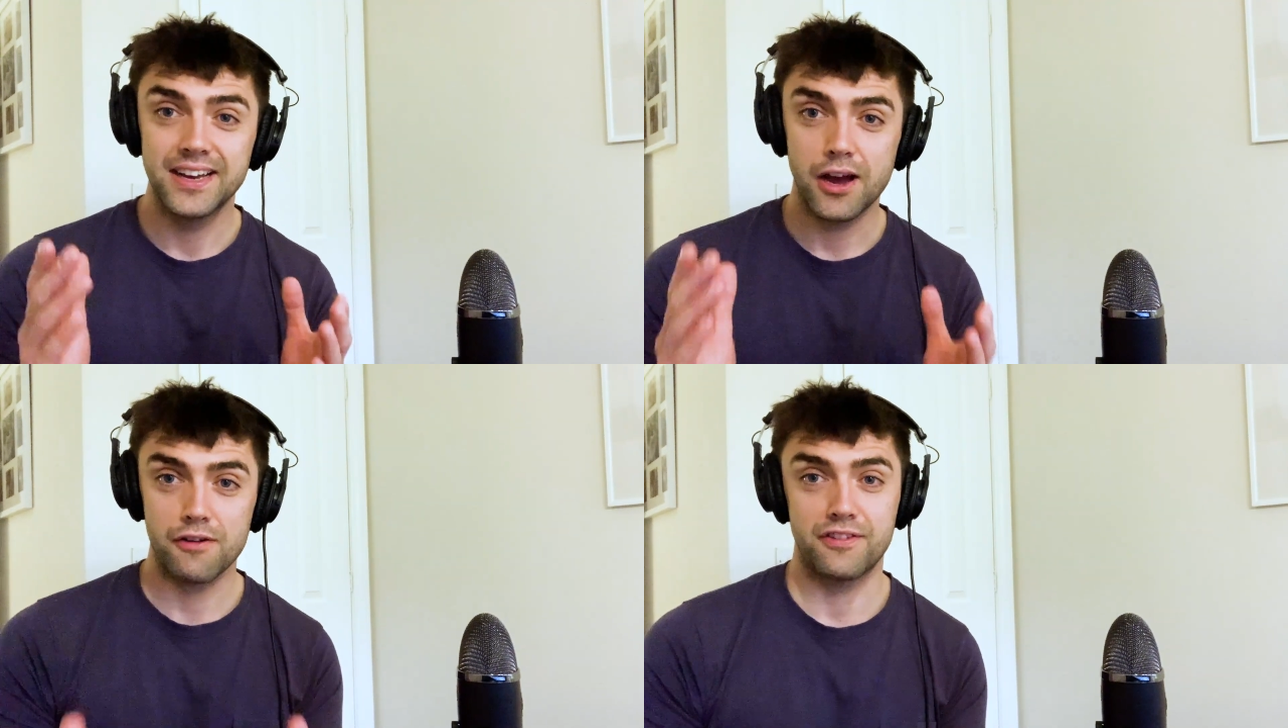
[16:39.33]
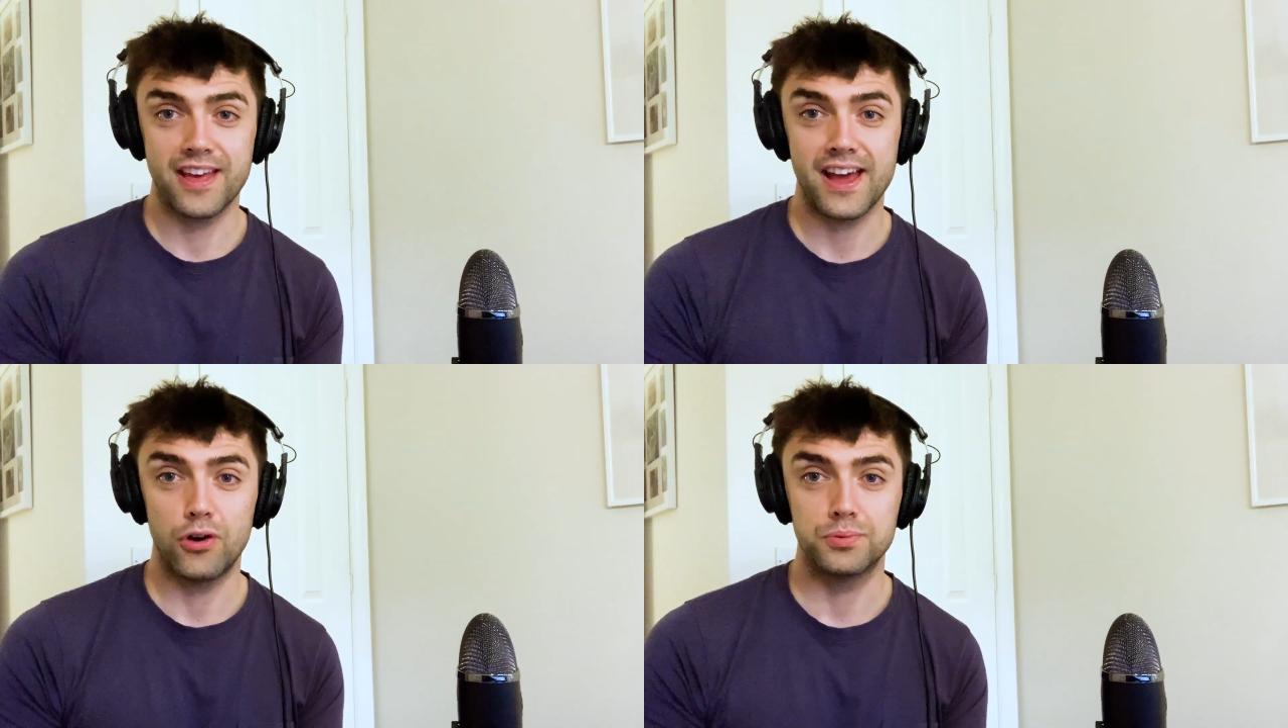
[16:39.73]
Hopefully
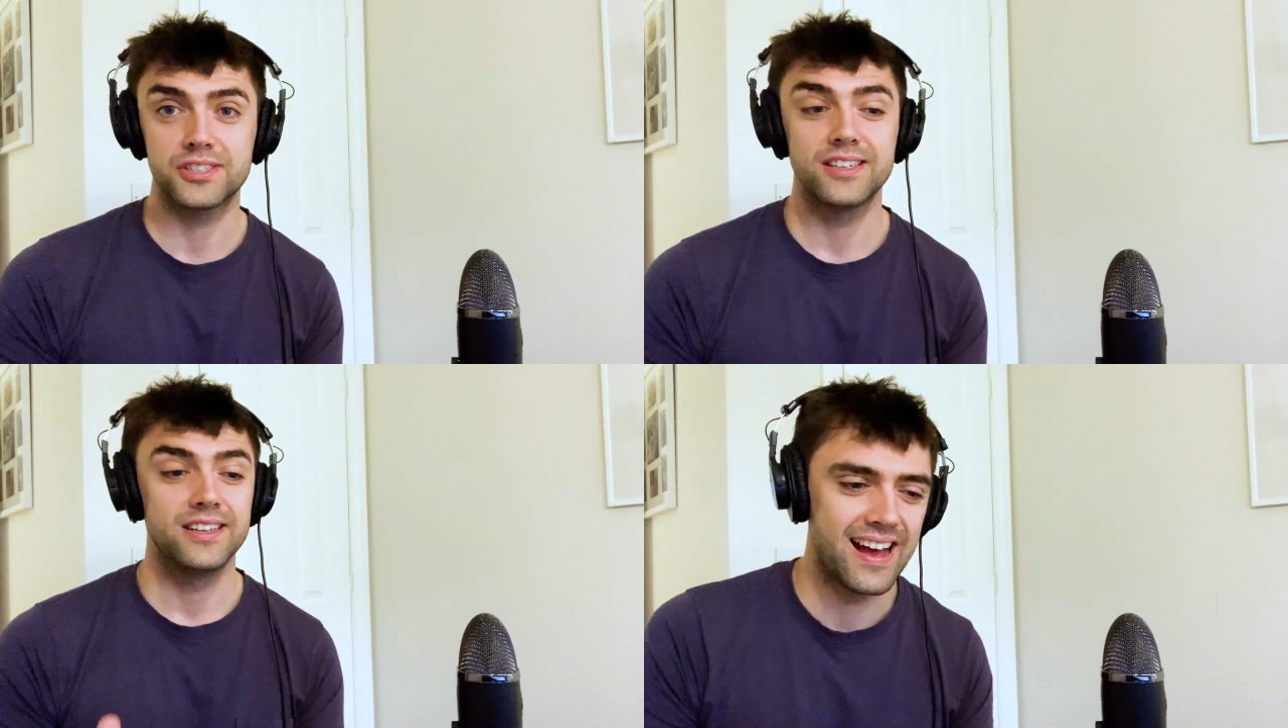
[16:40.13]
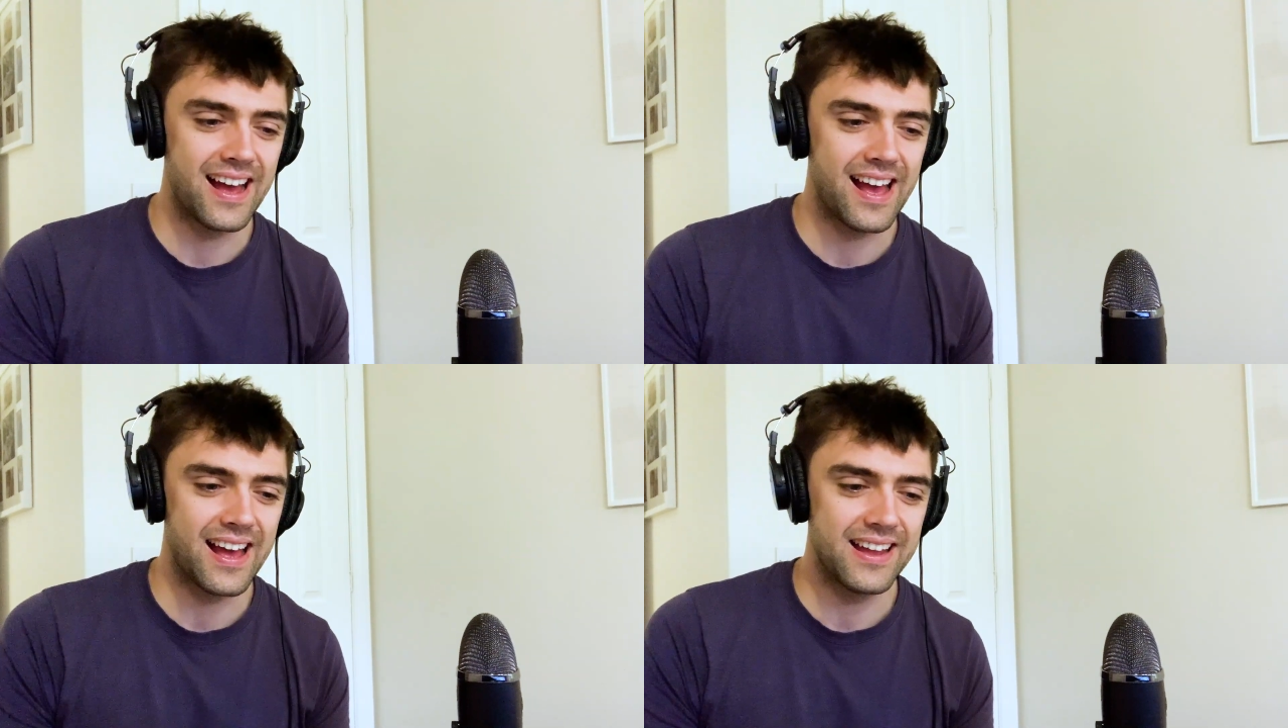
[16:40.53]
that helps.
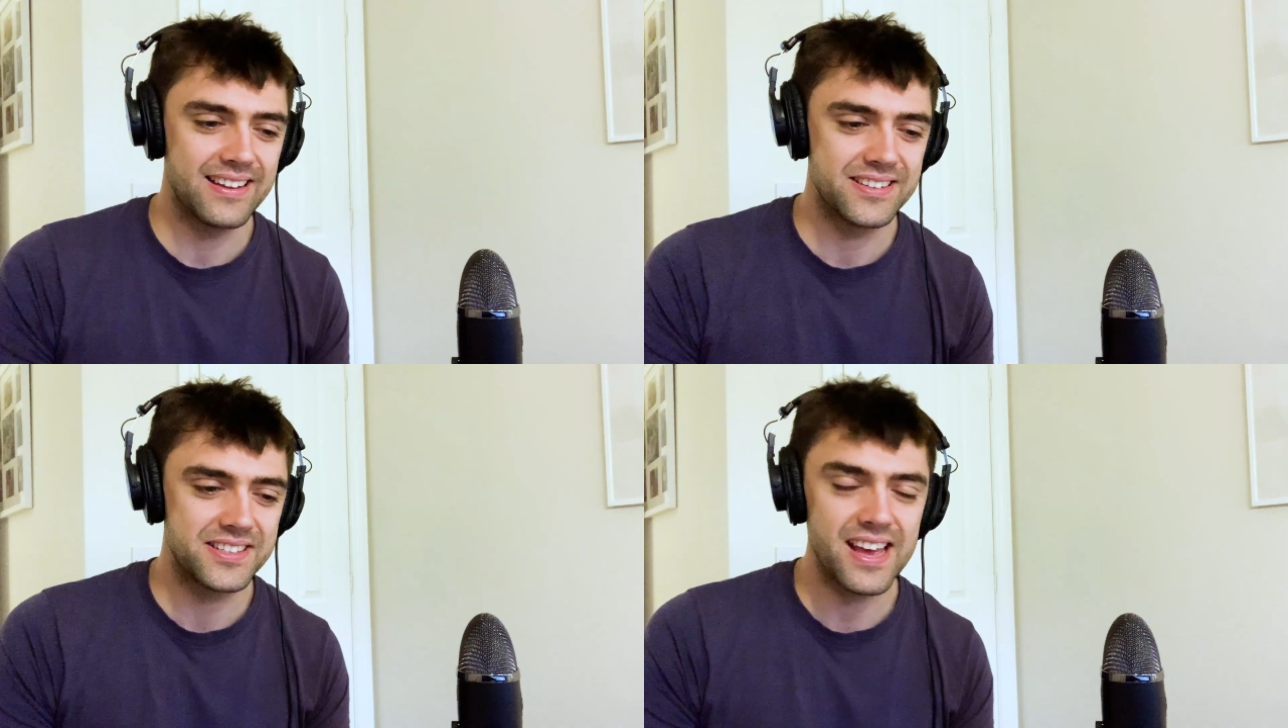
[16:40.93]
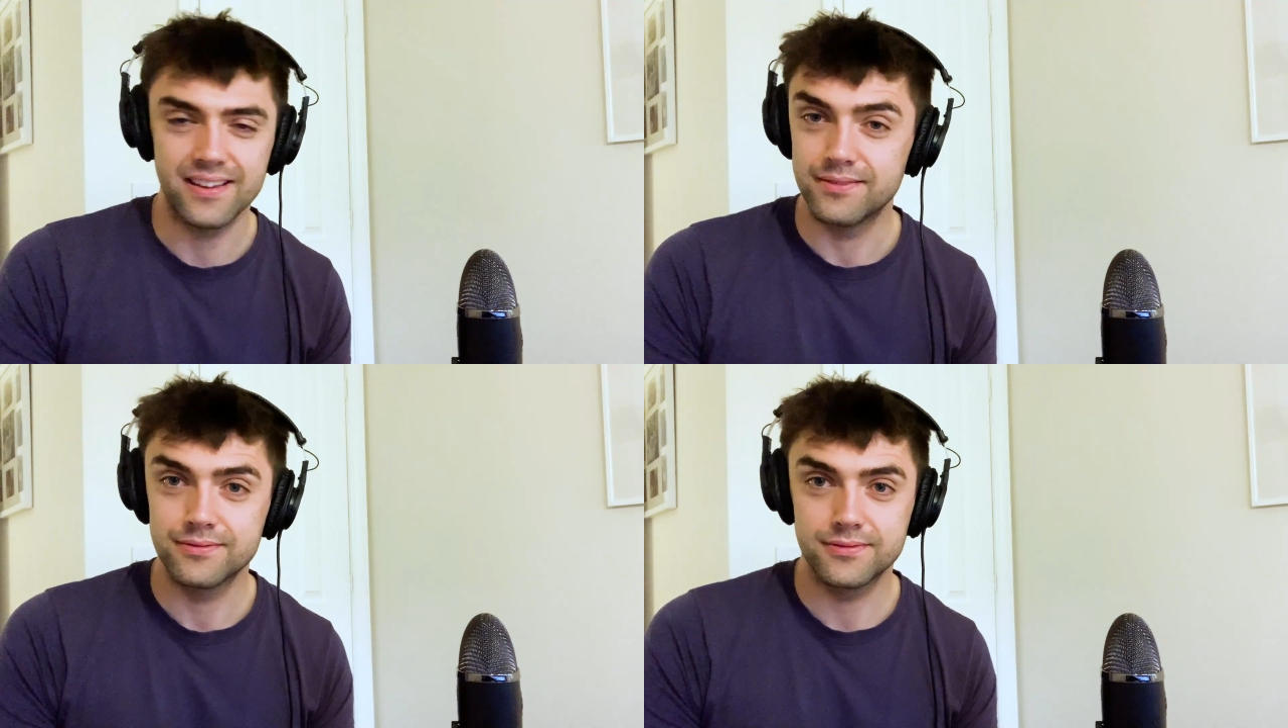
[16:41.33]
And yeah,
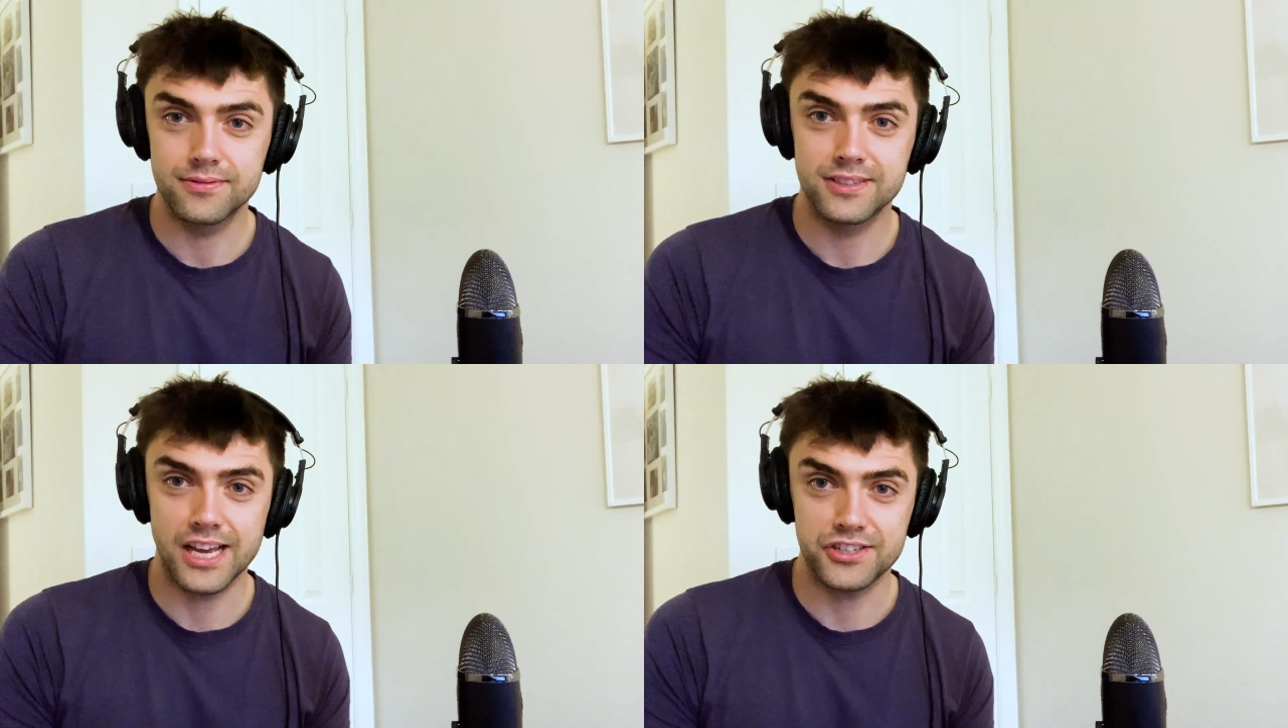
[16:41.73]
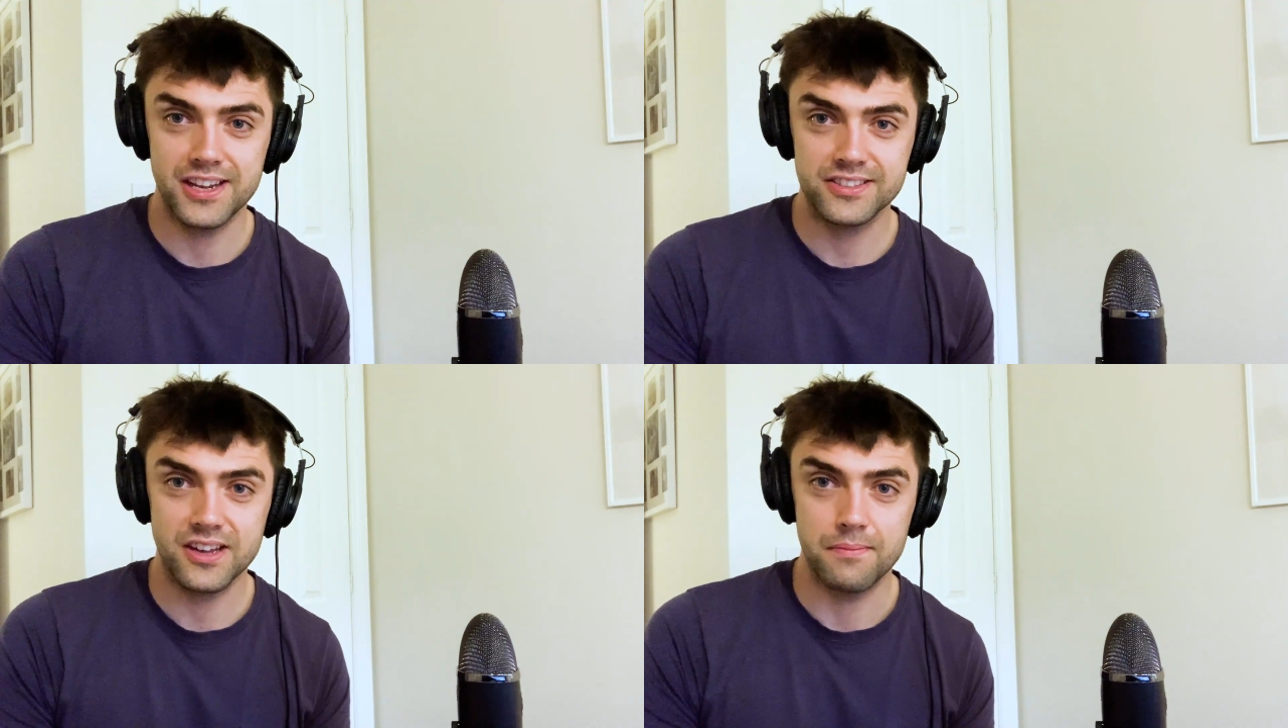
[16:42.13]
catch you
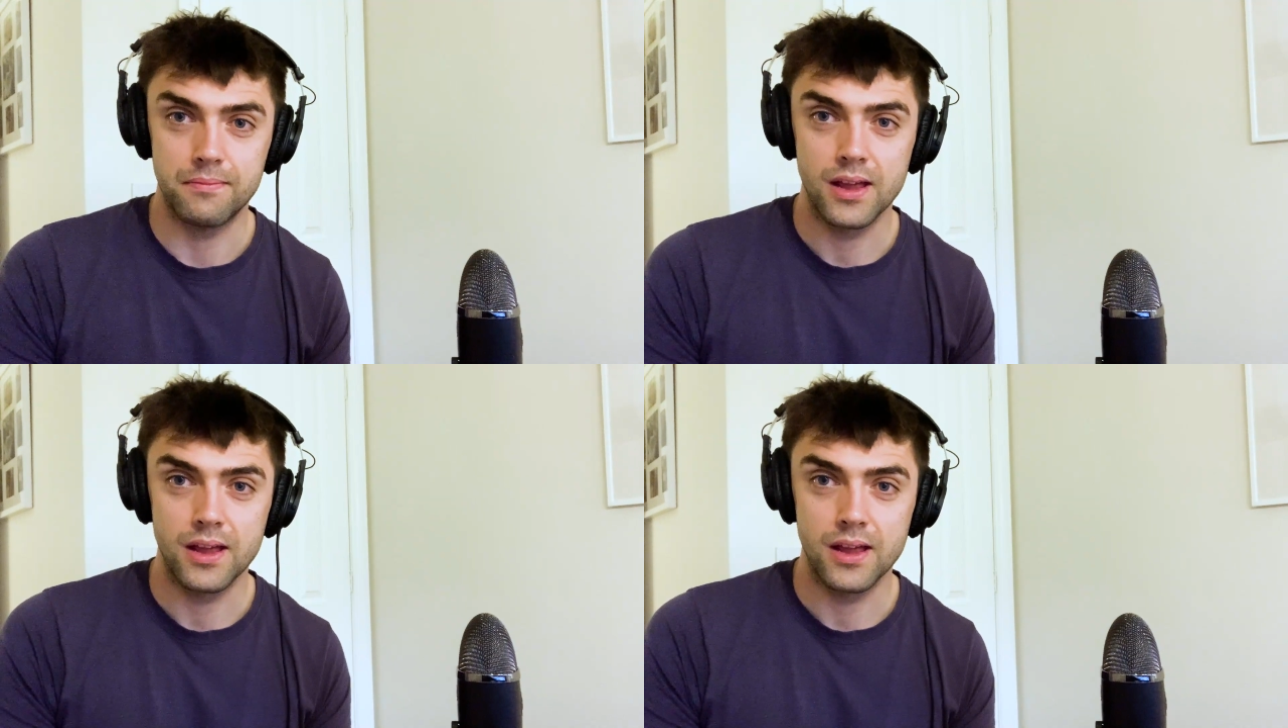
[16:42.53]
next time.